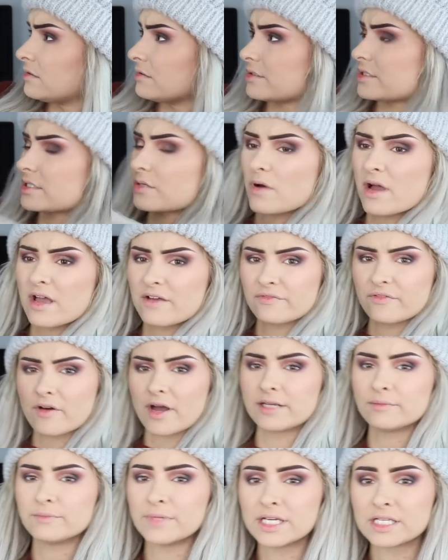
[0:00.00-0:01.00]
It's quite a
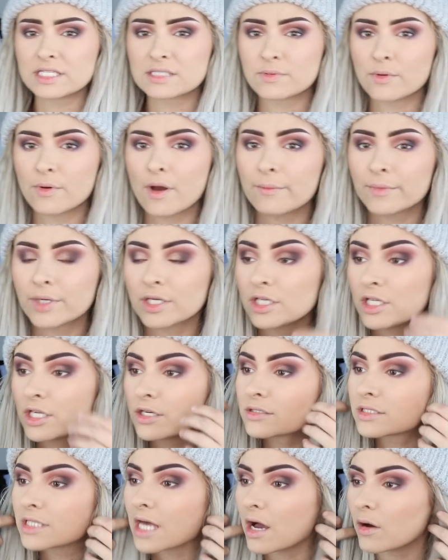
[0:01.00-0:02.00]
fine mist, but I'm gonna
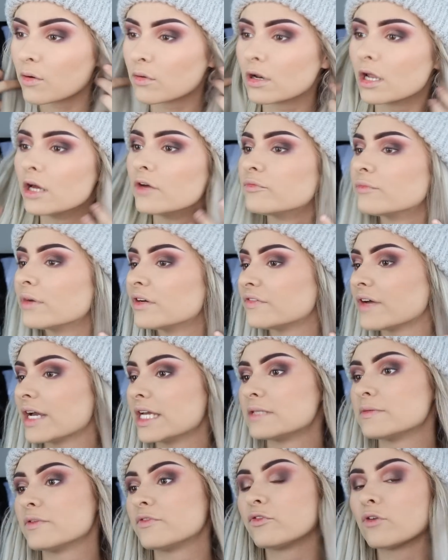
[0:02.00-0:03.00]
use that all over my
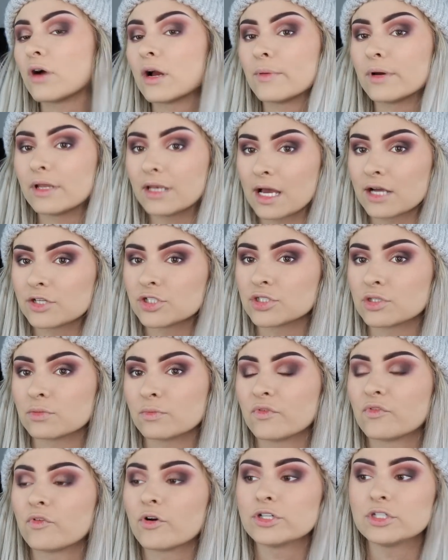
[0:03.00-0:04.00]
face before I put lashes on,
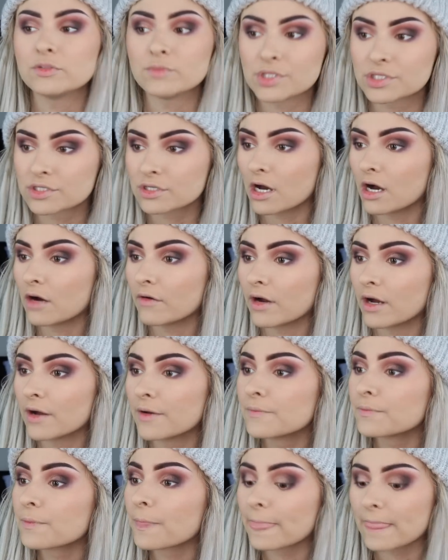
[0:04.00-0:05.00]
before I do
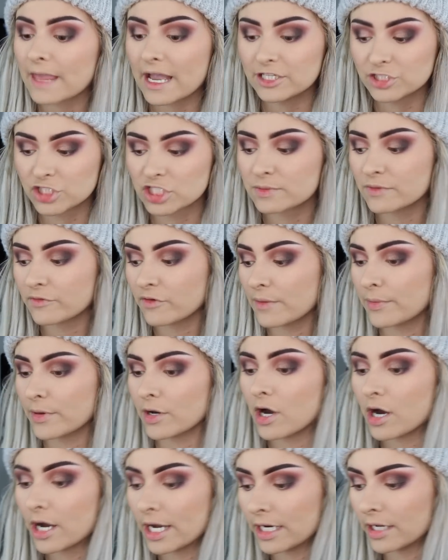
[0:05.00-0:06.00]
mascara, and just before I put
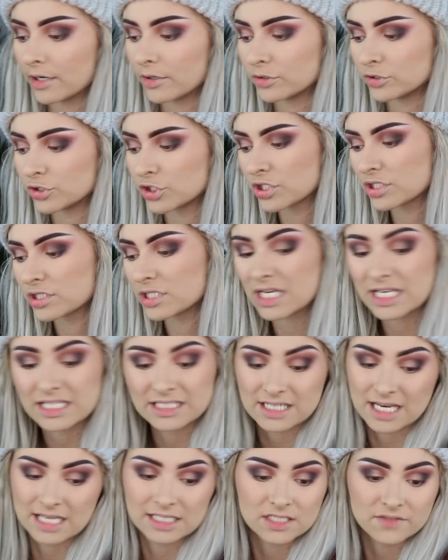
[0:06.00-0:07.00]
highlight on, just to
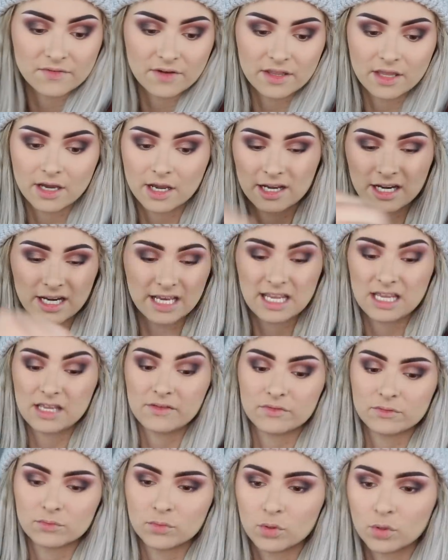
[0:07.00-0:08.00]
intensify the highlight
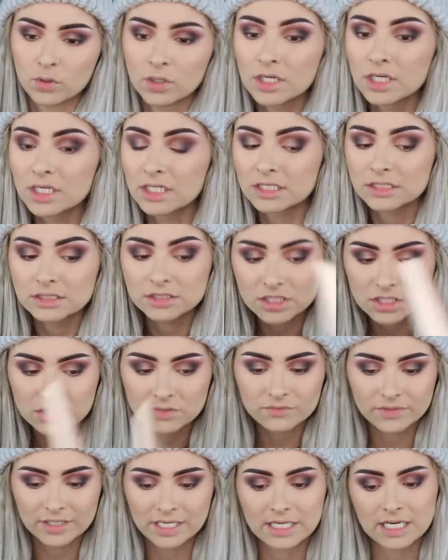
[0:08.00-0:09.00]
even more.
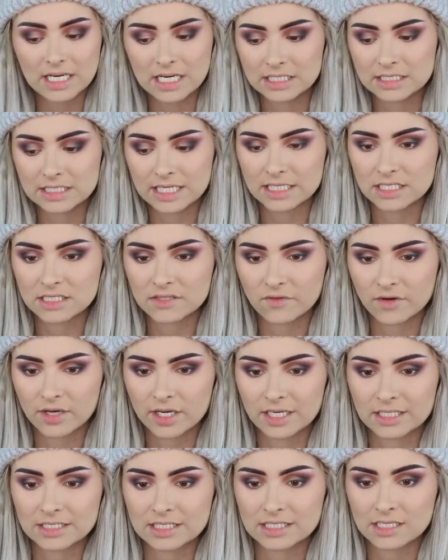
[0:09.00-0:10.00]
Doesn't really need
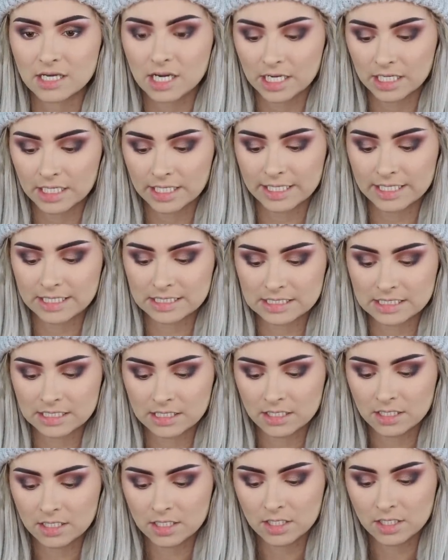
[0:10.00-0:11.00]
intensifying because this highlight is
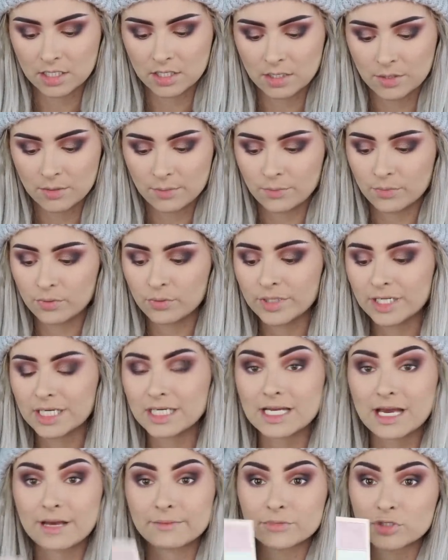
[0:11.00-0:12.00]
pretty
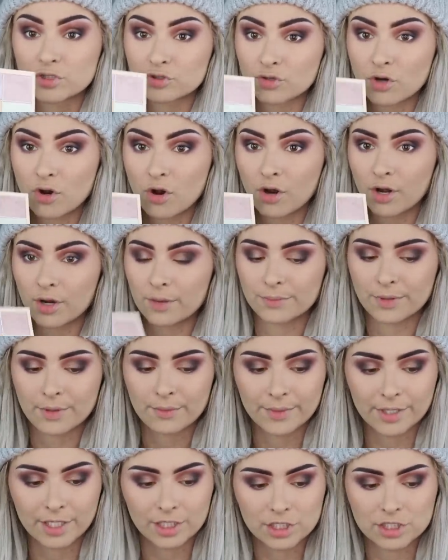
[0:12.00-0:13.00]
damn strong,
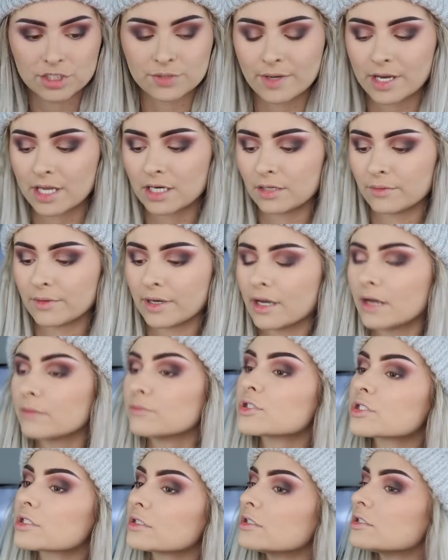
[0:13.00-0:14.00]
but we're gonna do it anyway.
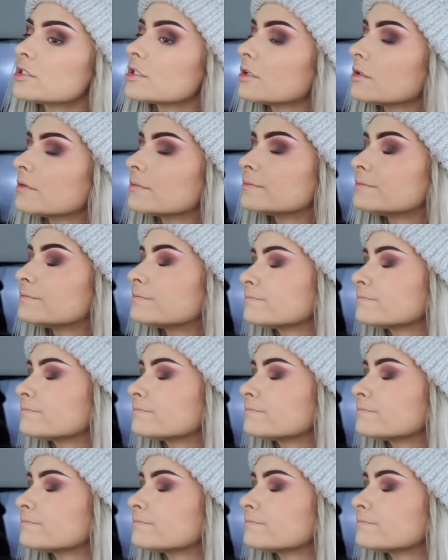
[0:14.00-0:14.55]
I'm just gonna do.